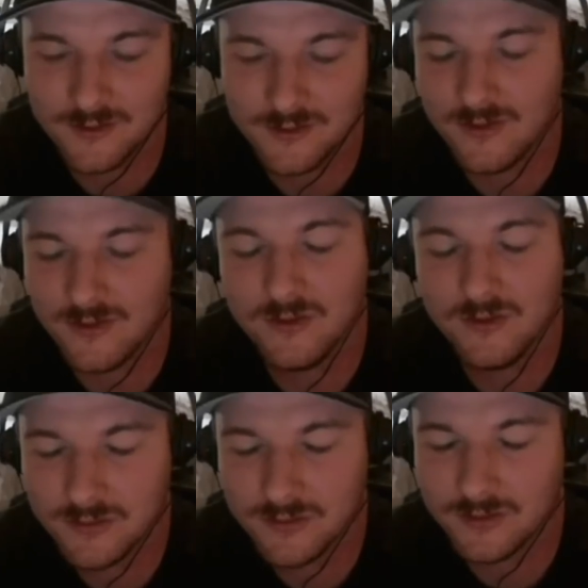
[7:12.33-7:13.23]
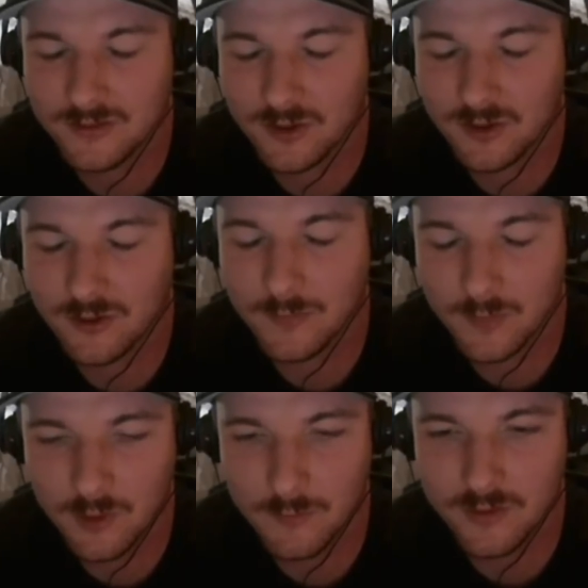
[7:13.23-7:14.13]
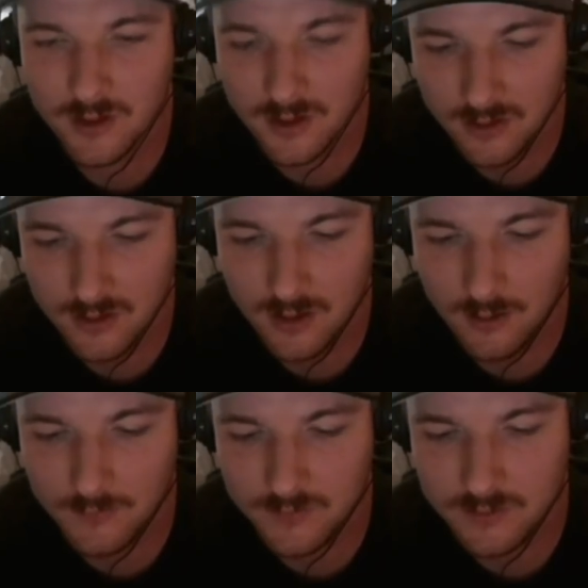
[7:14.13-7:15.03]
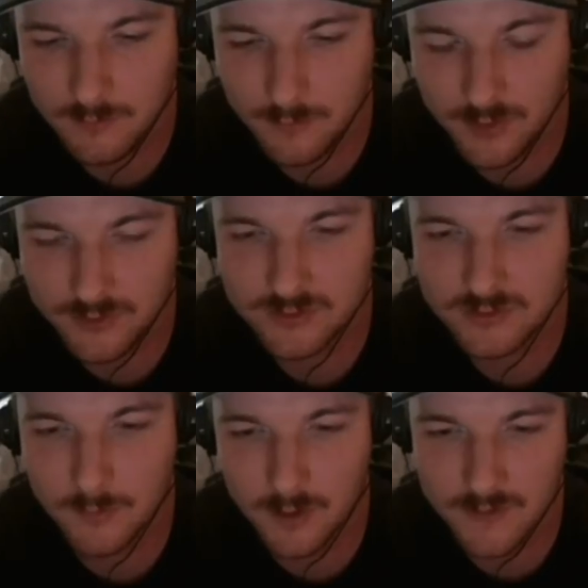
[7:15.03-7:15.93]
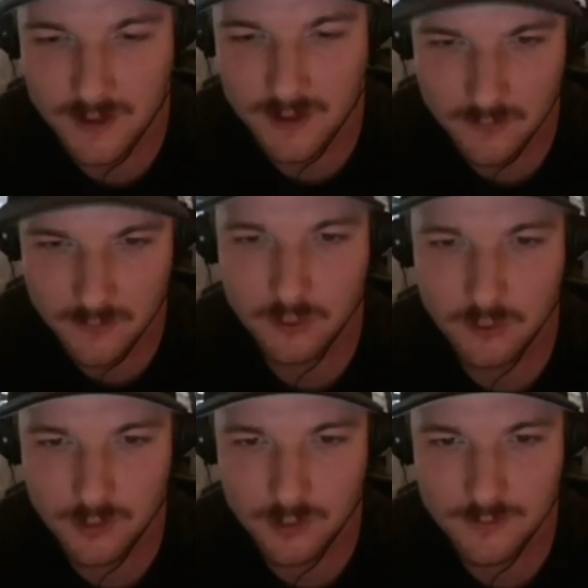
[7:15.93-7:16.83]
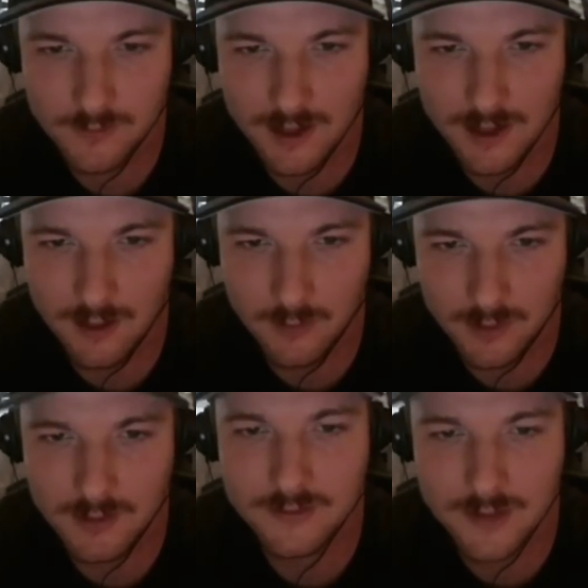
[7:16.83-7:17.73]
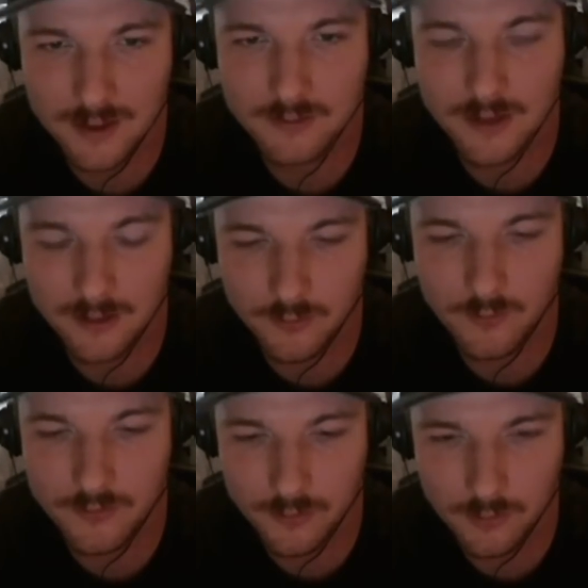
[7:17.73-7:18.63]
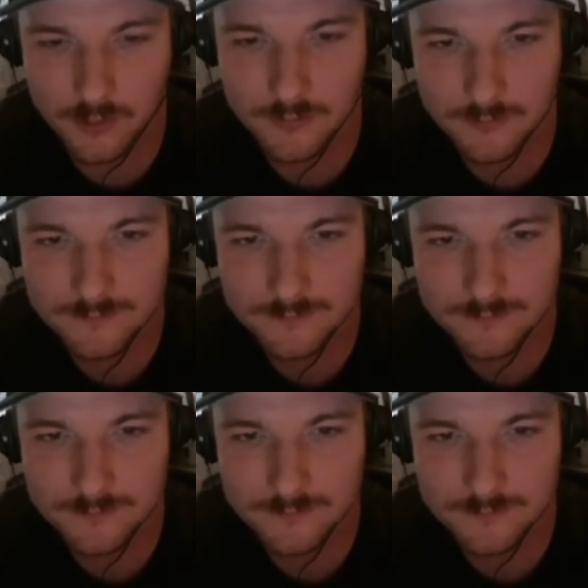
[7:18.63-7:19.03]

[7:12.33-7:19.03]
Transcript: Just a term coined by Bush to mark the end of the Cold War, right, and how we're going to tackle the rest of the world.